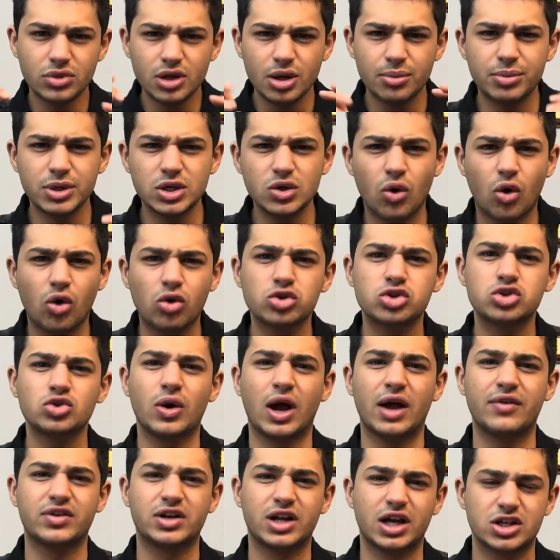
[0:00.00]
But you also
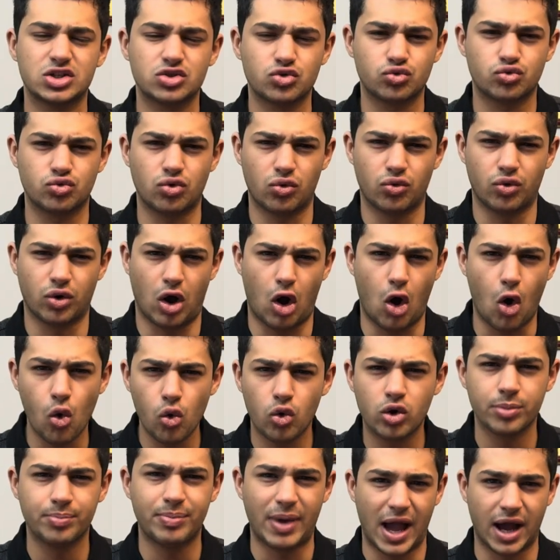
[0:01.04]
have a nice
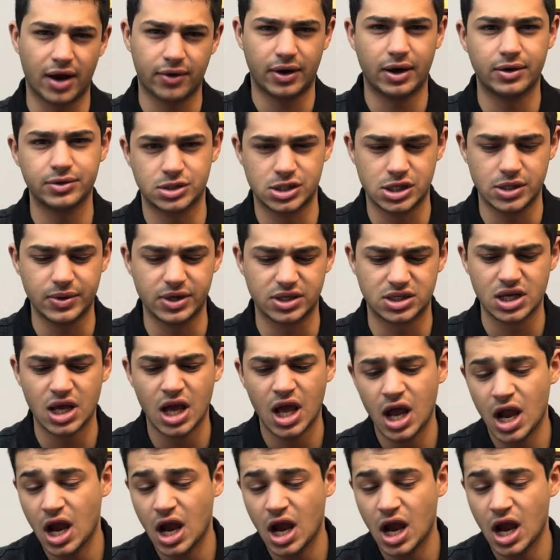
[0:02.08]
oak background to it.